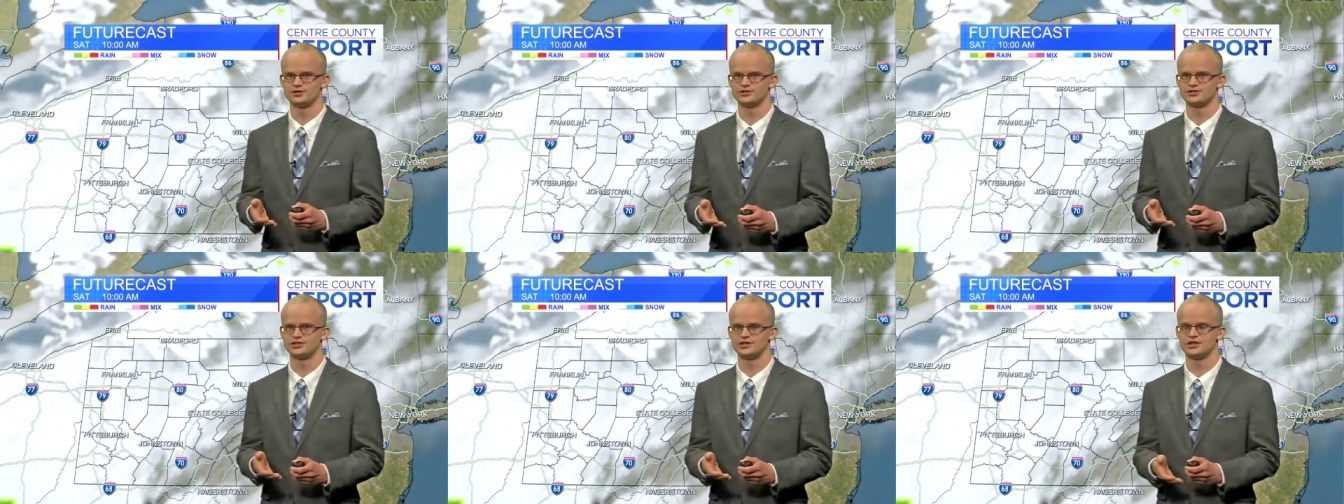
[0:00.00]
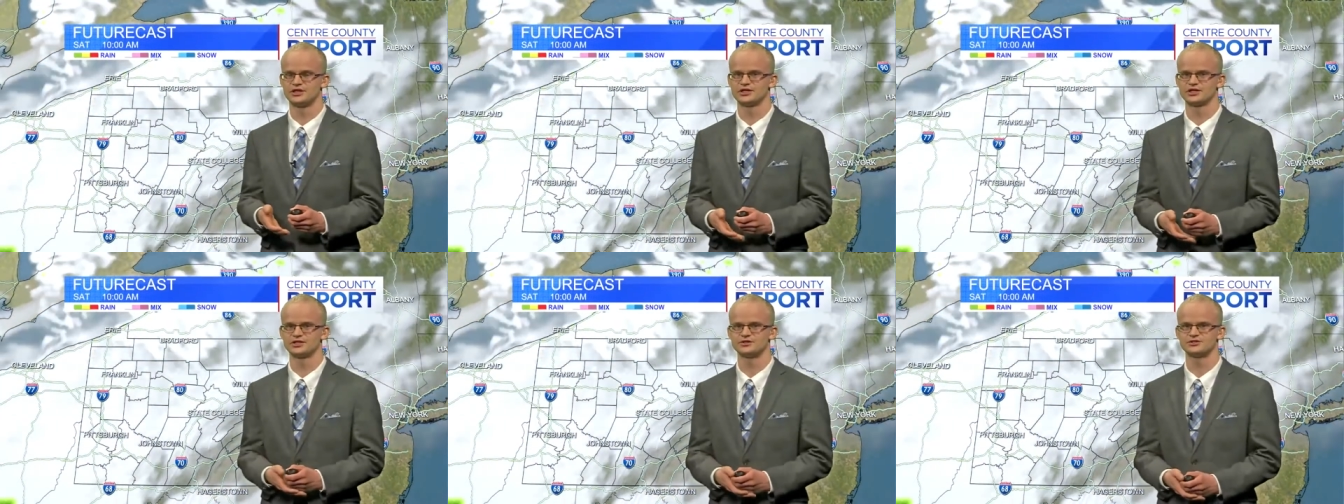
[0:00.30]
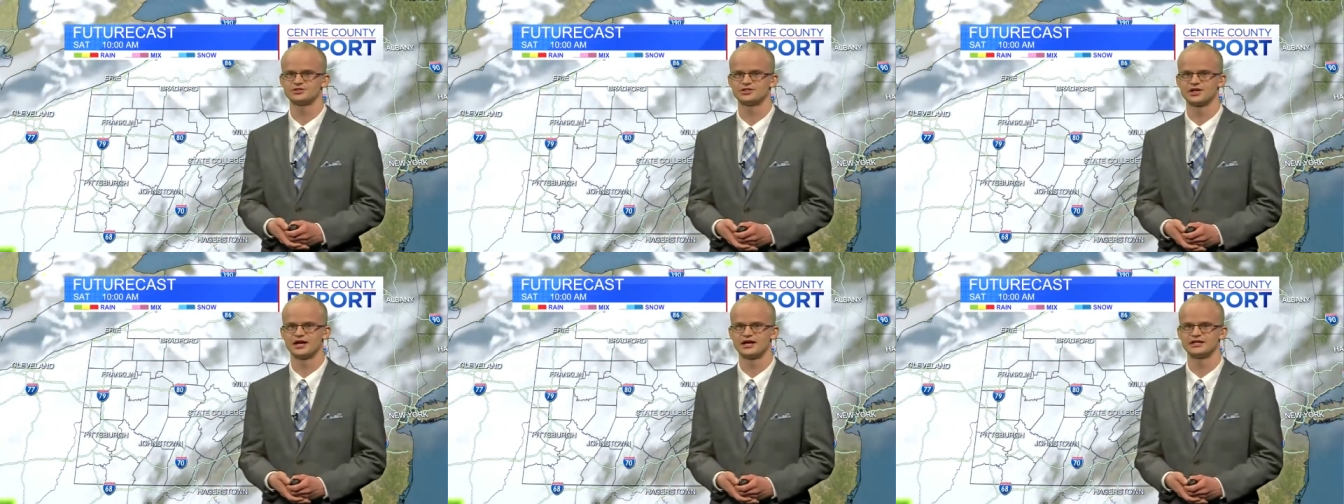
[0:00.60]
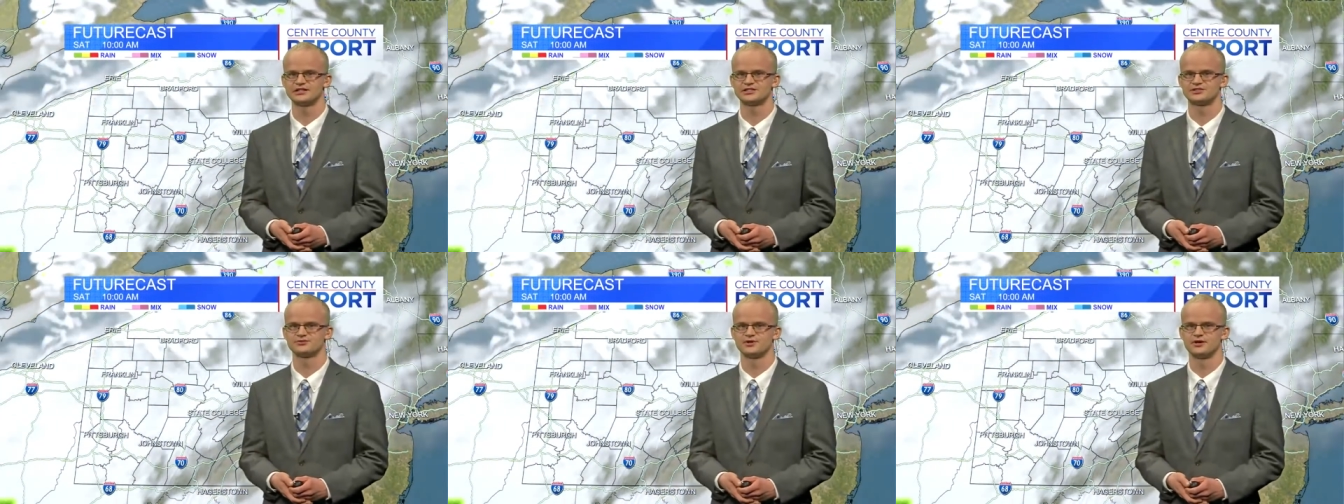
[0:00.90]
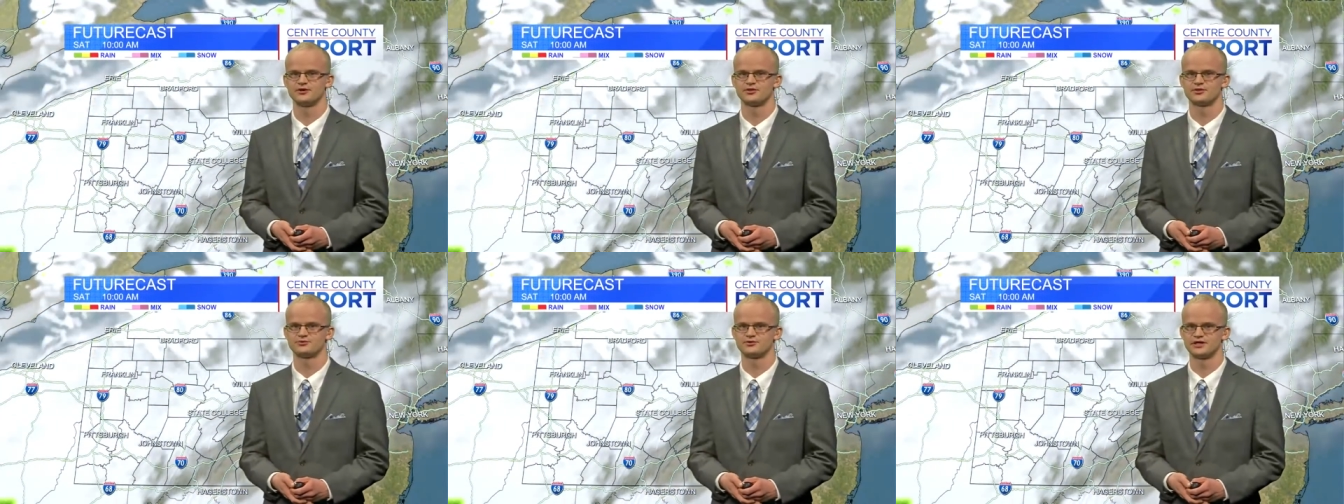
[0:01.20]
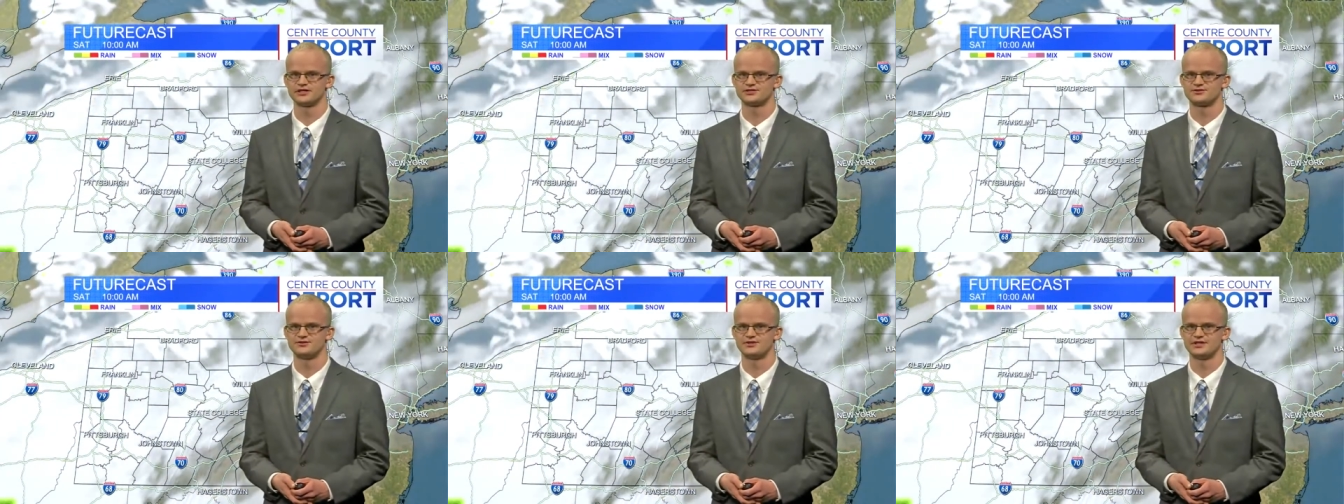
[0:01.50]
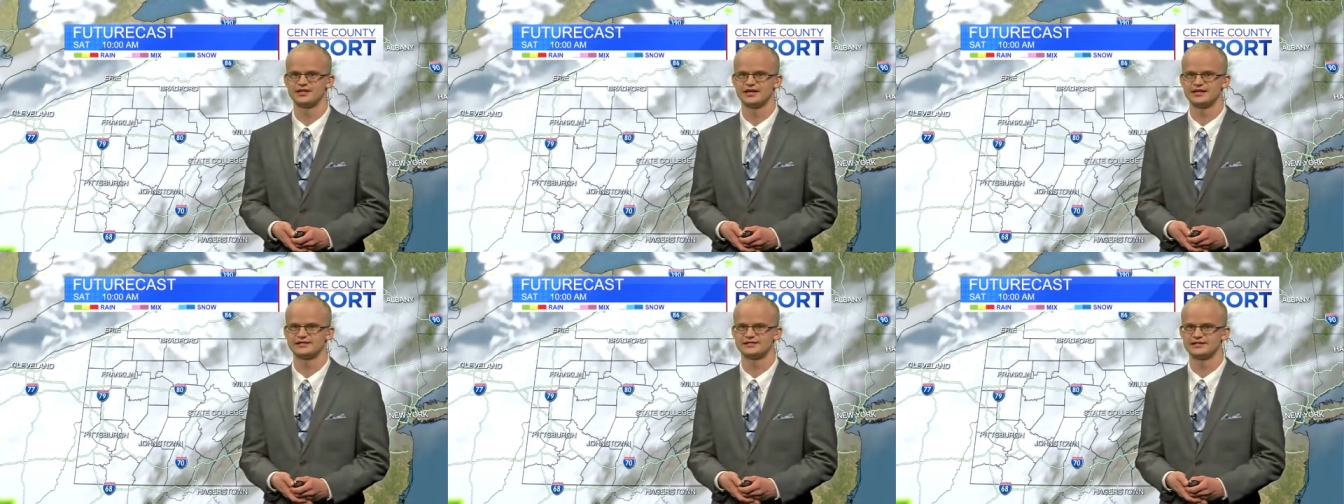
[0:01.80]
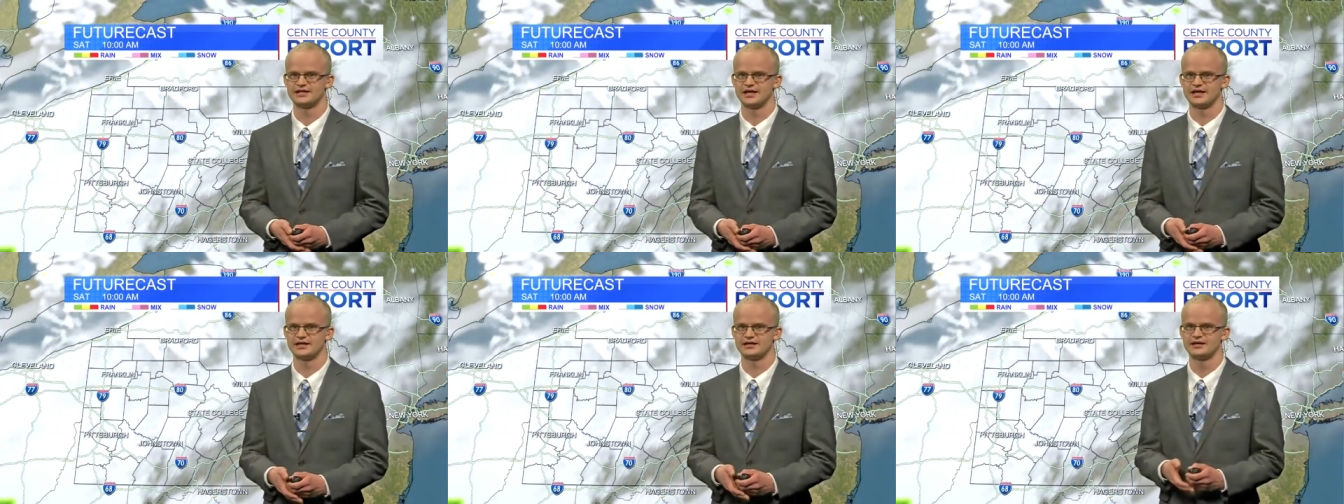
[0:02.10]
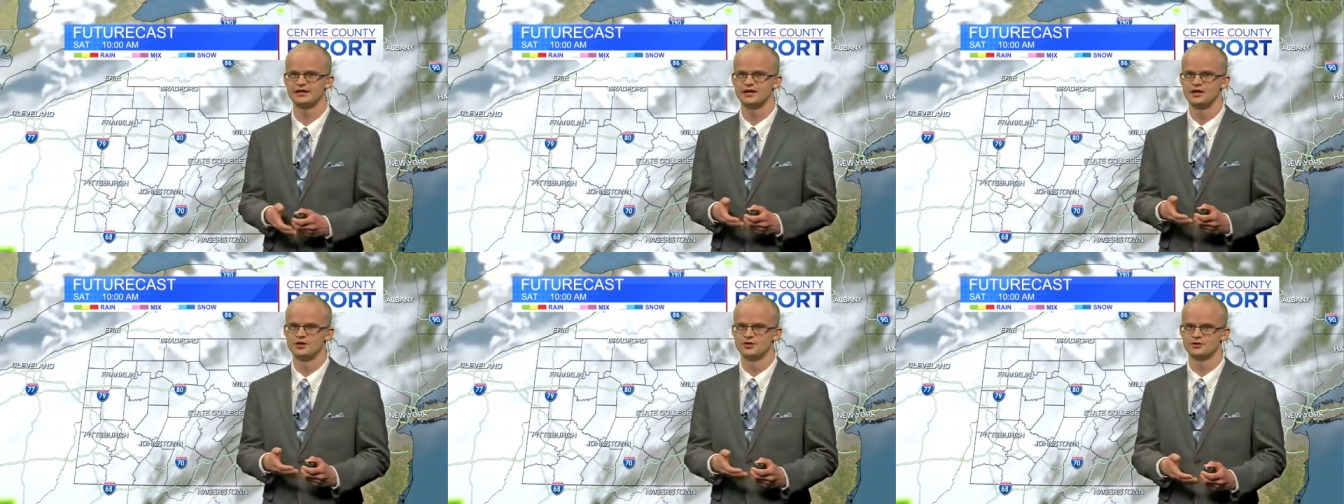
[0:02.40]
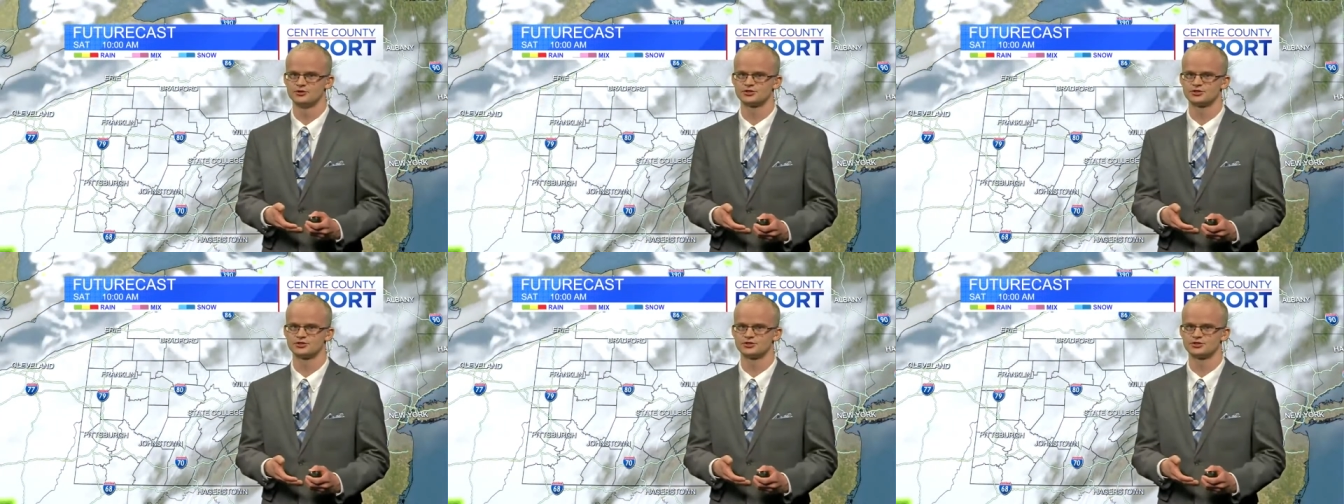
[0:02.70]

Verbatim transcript: You see clear skies throughout the rest of the day today.